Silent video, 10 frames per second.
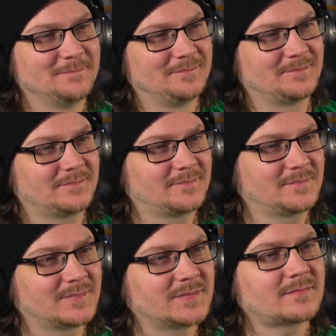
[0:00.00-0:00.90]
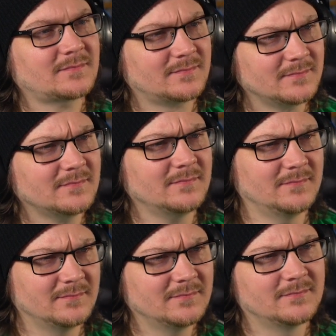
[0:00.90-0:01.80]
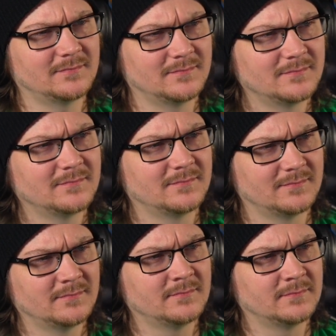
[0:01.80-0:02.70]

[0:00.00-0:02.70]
No one is speaking in this clip.